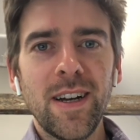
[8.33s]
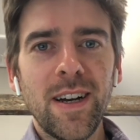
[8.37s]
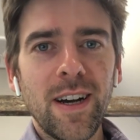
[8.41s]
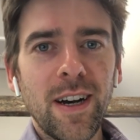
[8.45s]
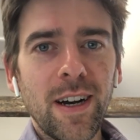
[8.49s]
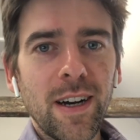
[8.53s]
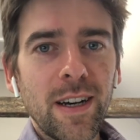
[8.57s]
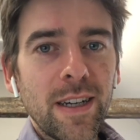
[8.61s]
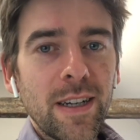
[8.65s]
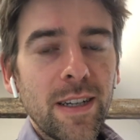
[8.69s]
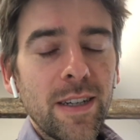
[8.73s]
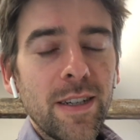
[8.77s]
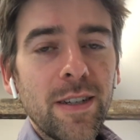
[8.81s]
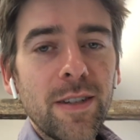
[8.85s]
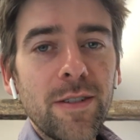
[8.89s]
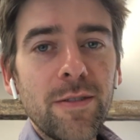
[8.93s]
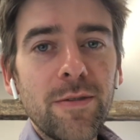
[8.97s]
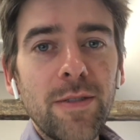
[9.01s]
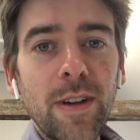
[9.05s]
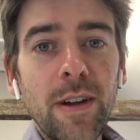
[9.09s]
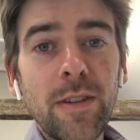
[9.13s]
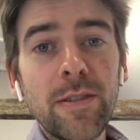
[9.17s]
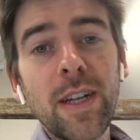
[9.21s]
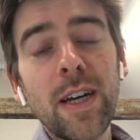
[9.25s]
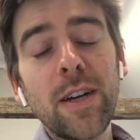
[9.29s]
I
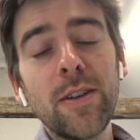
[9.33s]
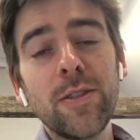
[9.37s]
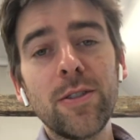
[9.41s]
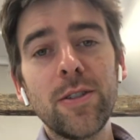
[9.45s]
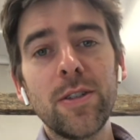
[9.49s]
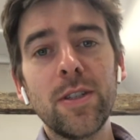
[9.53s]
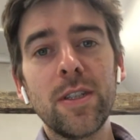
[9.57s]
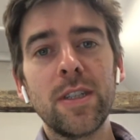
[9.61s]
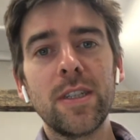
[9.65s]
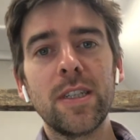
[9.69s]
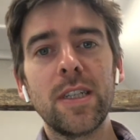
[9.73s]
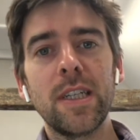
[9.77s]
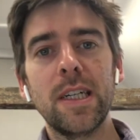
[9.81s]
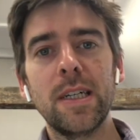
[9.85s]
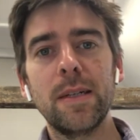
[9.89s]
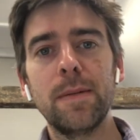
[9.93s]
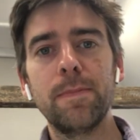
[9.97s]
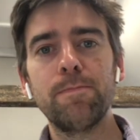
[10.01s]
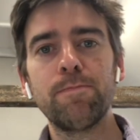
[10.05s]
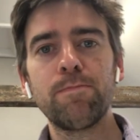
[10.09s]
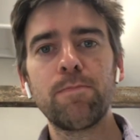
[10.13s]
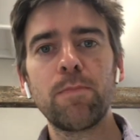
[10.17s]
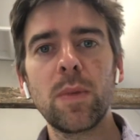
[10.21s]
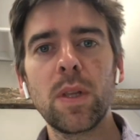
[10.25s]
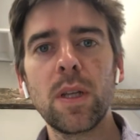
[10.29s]
found out that
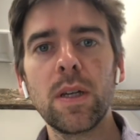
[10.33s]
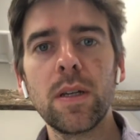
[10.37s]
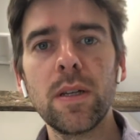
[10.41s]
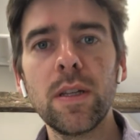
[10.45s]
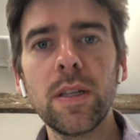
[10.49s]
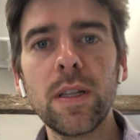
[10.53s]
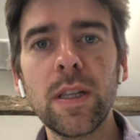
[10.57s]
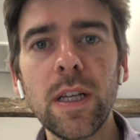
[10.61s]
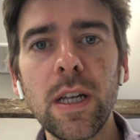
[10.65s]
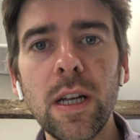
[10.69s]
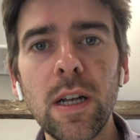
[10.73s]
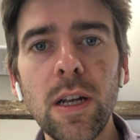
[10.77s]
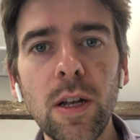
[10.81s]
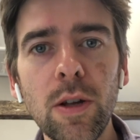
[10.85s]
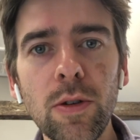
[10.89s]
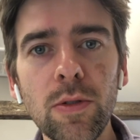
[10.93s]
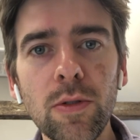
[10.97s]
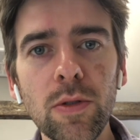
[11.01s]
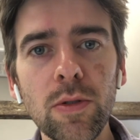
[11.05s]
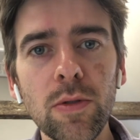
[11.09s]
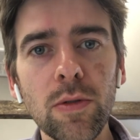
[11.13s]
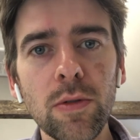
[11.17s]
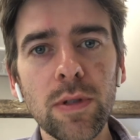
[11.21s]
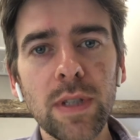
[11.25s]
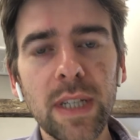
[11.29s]
the
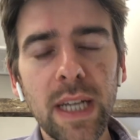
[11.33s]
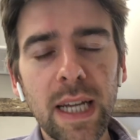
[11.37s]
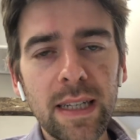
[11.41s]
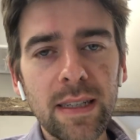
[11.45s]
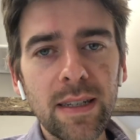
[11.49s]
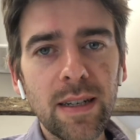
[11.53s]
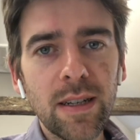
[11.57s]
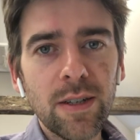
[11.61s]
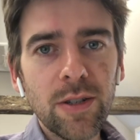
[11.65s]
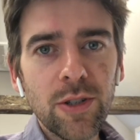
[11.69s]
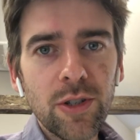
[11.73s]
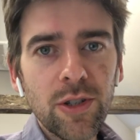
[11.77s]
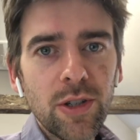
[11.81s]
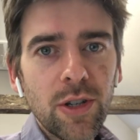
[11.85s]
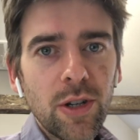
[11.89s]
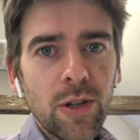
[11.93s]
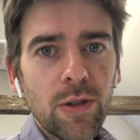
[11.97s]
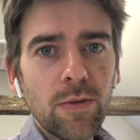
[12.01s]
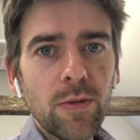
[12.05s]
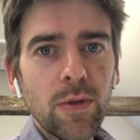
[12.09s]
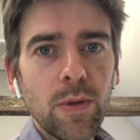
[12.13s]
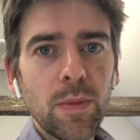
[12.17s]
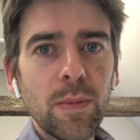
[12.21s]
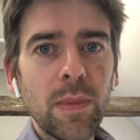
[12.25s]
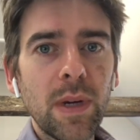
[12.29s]
local Tesla
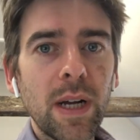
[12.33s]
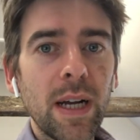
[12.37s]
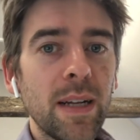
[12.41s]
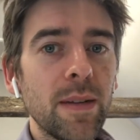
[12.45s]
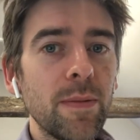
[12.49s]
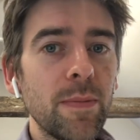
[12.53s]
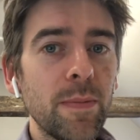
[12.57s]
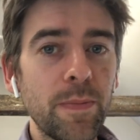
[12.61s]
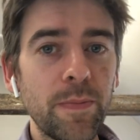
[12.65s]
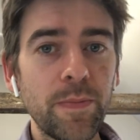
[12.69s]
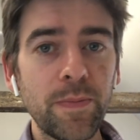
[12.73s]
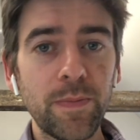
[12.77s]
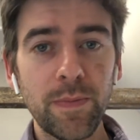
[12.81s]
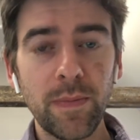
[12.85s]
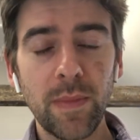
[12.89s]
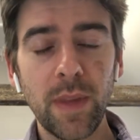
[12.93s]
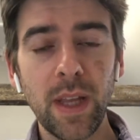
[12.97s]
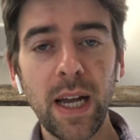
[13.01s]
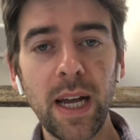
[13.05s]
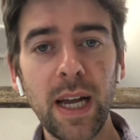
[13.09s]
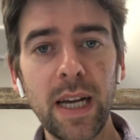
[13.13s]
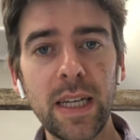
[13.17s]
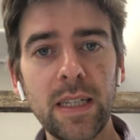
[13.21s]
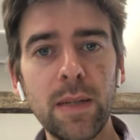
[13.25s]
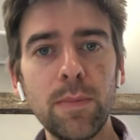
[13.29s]
showroom
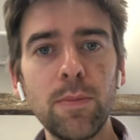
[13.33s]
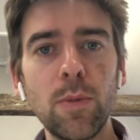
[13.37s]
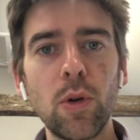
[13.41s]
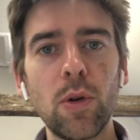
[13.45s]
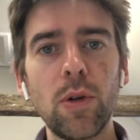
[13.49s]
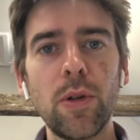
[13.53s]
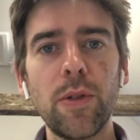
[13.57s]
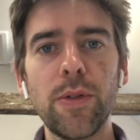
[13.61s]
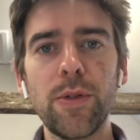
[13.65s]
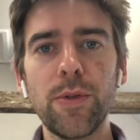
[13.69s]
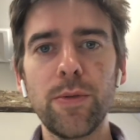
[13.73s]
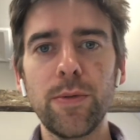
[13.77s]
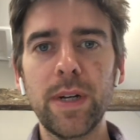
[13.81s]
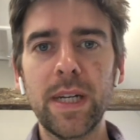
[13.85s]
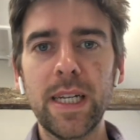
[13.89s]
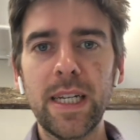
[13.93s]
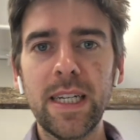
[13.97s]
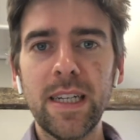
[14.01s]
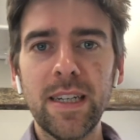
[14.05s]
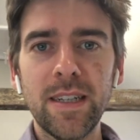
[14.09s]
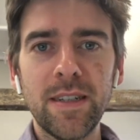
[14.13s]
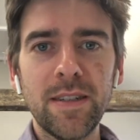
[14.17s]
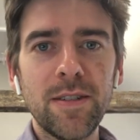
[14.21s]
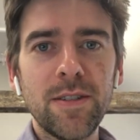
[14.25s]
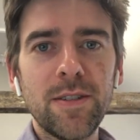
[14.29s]
had a Model
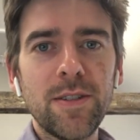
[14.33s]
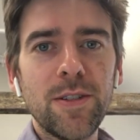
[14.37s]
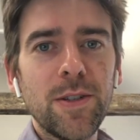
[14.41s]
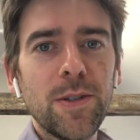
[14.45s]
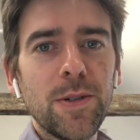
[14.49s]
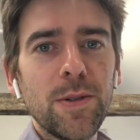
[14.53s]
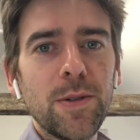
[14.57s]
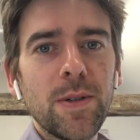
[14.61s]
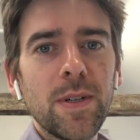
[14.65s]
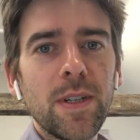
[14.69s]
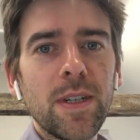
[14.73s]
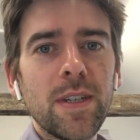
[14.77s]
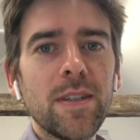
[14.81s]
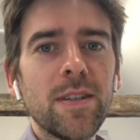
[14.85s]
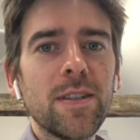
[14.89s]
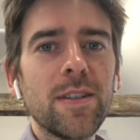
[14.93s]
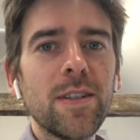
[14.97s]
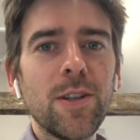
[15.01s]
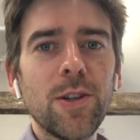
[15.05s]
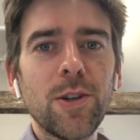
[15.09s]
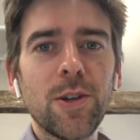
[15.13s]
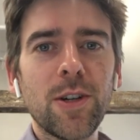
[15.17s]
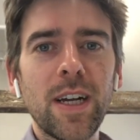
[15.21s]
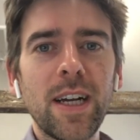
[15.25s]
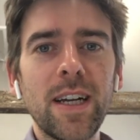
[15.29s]
3 to
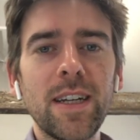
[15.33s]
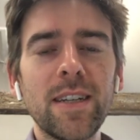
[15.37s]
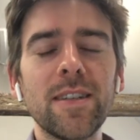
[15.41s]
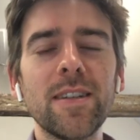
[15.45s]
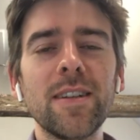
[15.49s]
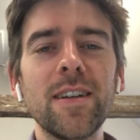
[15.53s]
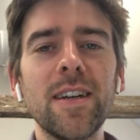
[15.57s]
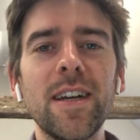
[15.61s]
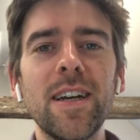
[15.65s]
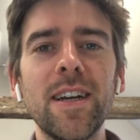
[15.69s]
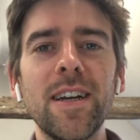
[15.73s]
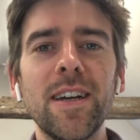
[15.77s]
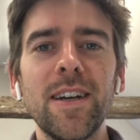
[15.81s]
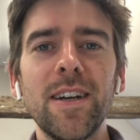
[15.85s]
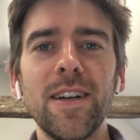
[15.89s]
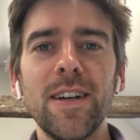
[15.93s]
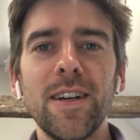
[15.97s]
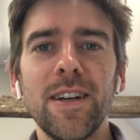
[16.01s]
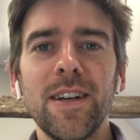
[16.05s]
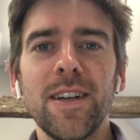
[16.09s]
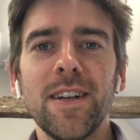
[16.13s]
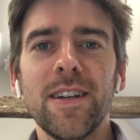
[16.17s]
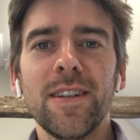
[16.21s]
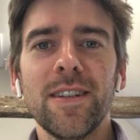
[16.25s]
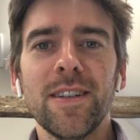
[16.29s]
look at.
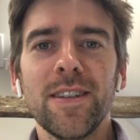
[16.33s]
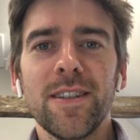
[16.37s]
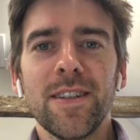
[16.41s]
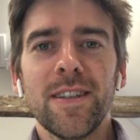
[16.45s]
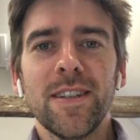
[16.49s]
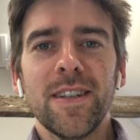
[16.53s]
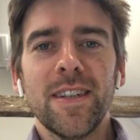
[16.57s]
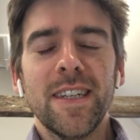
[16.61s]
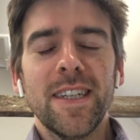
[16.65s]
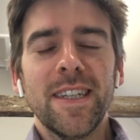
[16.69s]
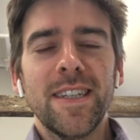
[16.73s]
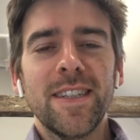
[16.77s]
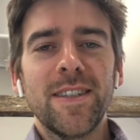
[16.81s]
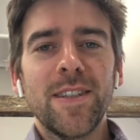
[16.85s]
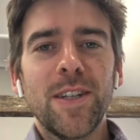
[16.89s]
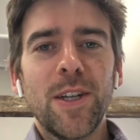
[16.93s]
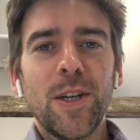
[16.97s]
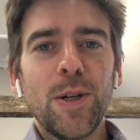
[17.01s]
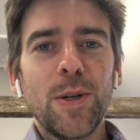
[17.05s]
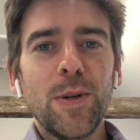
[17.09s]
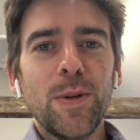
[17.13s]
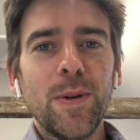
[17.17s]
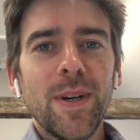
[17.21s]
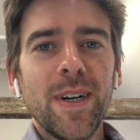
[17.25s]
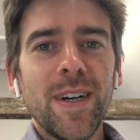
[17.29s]

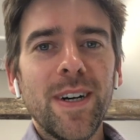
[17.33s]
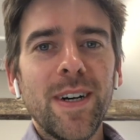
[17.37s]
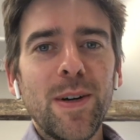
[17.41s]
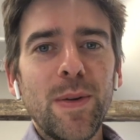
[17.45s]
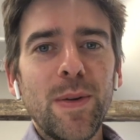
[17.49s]
So